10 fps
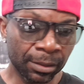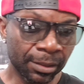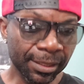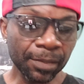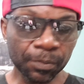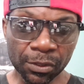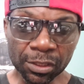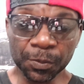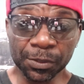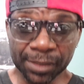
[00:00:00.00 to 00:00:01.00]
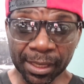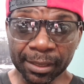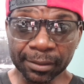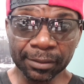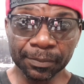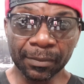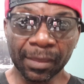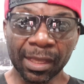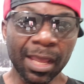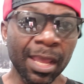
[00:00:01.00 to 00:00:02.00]
10 blocks per second,
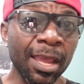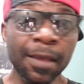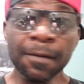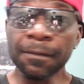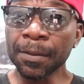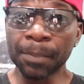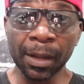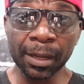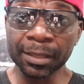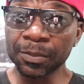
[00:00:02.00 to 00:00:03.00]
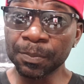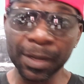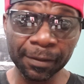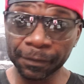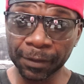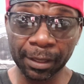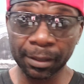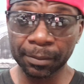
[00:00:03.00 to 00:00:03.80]
everybody is benefiting.